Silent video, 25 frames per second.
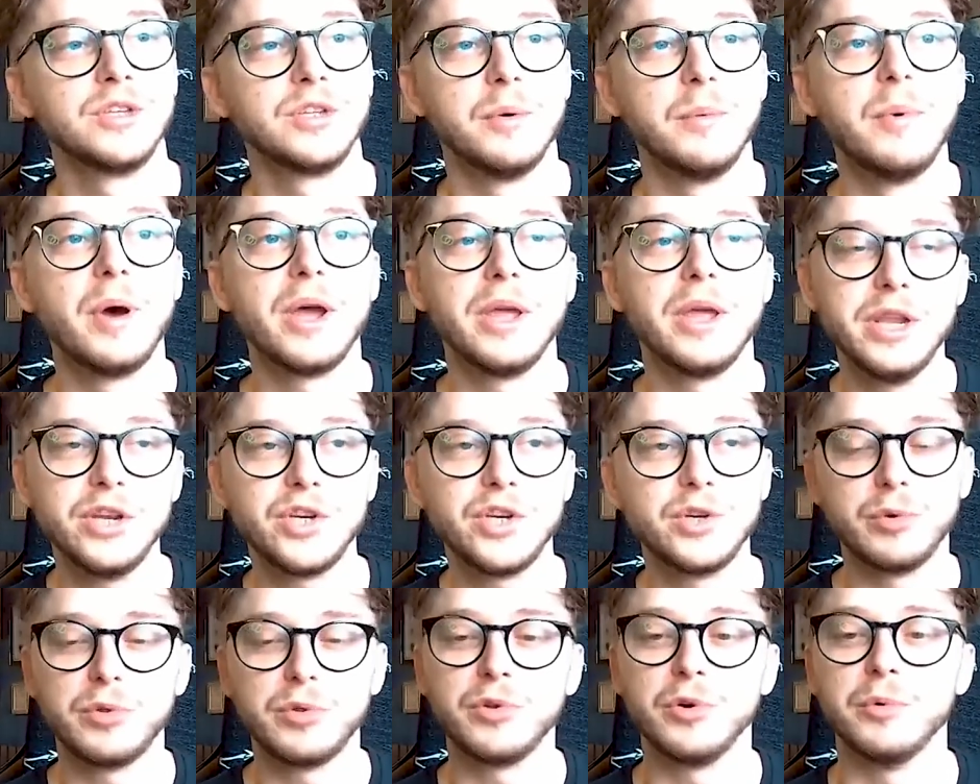So my
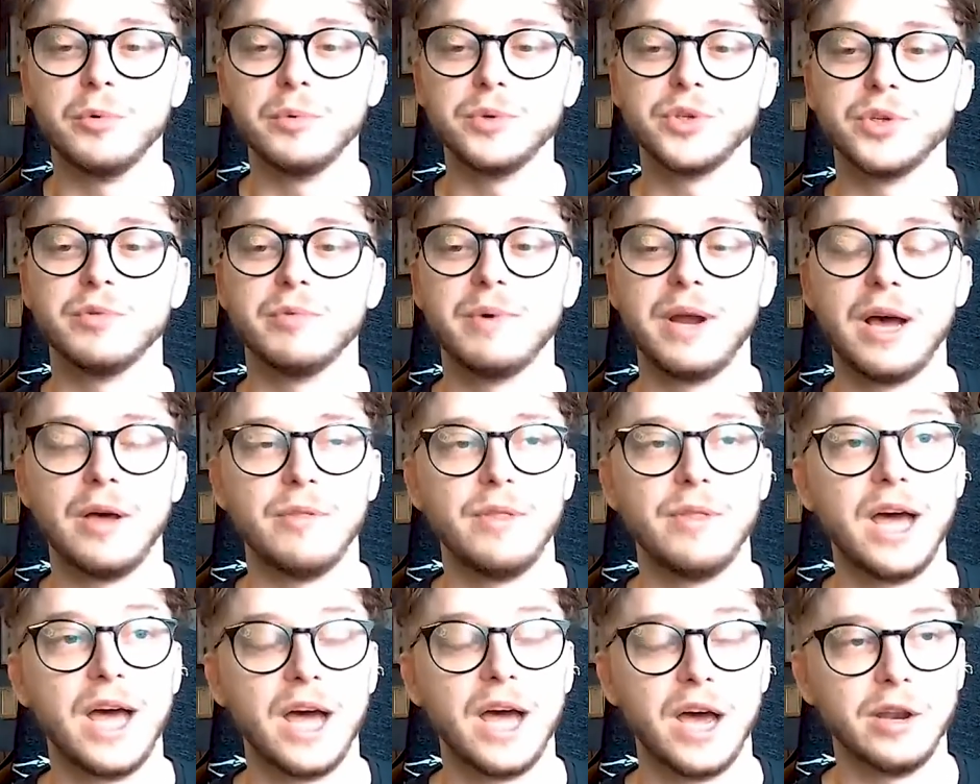initial thought was around
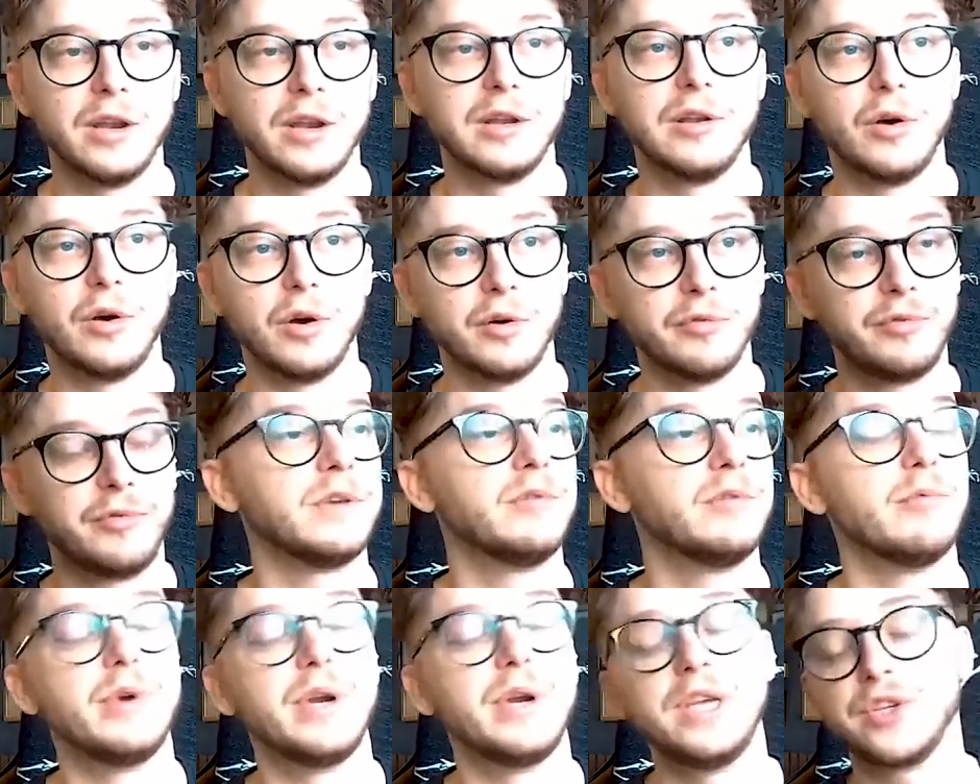that. And a lot of
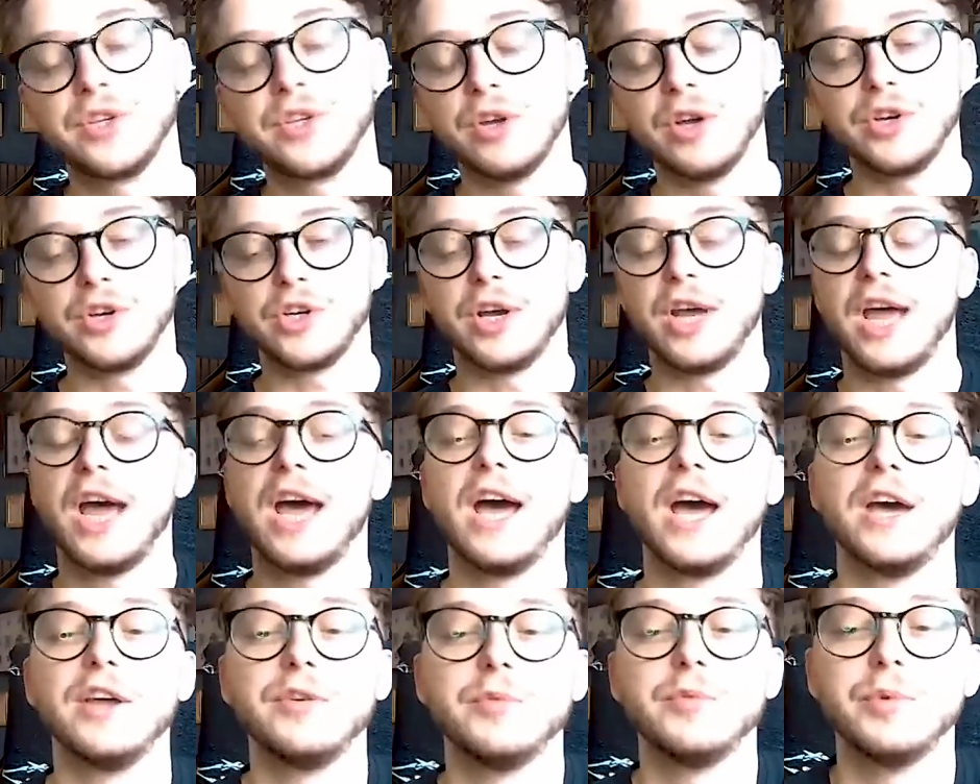research I
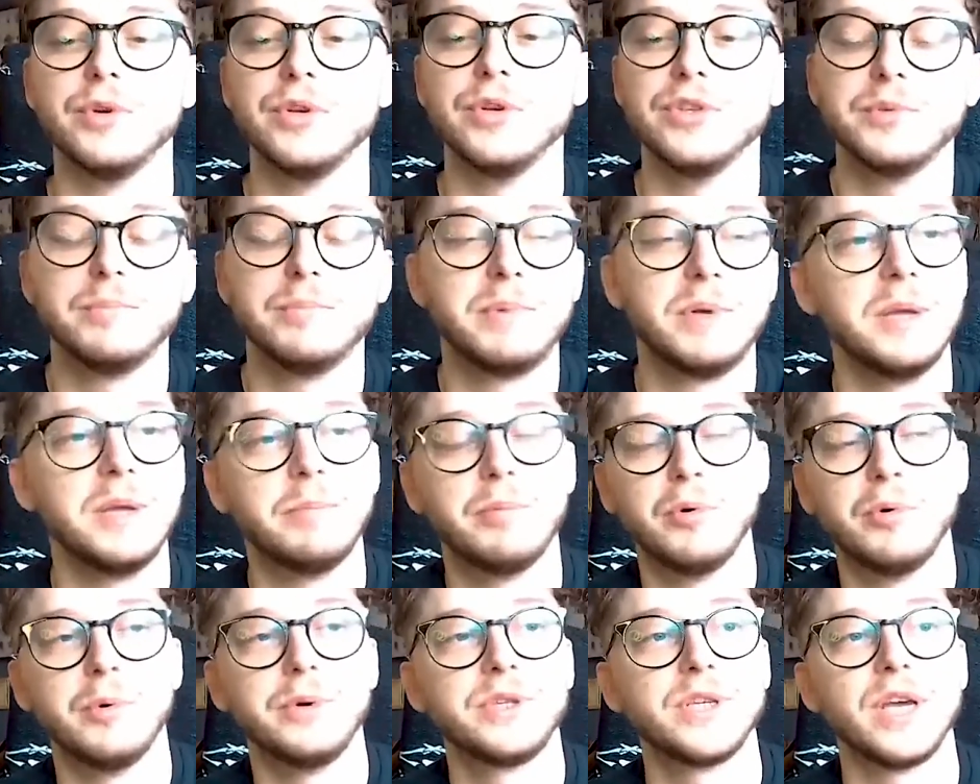had was
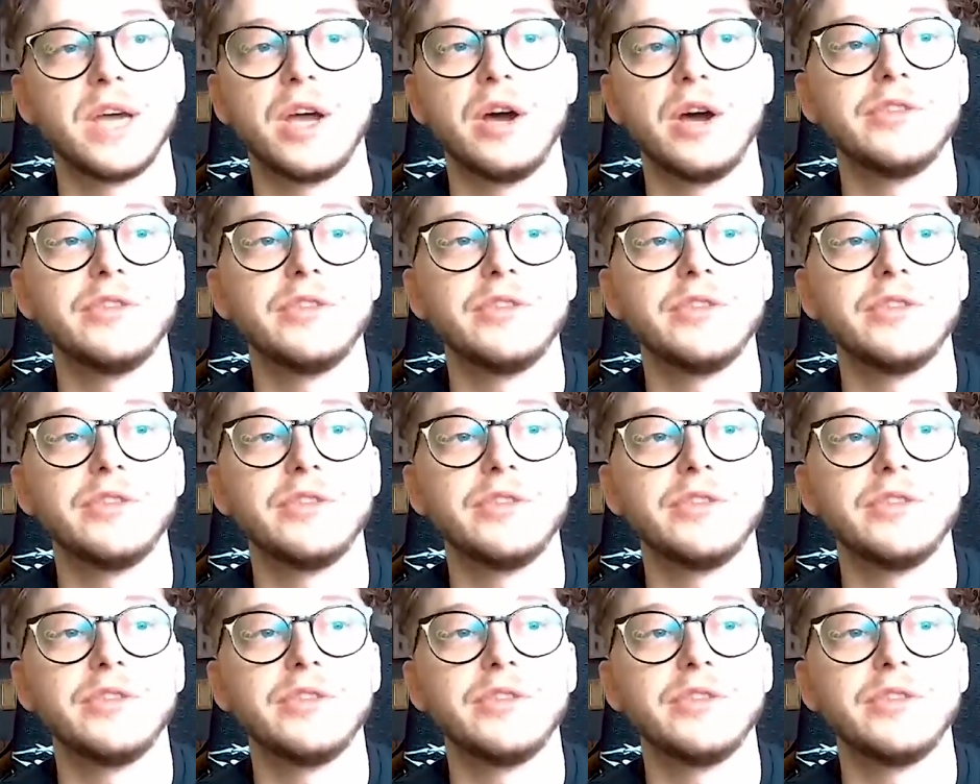people saying,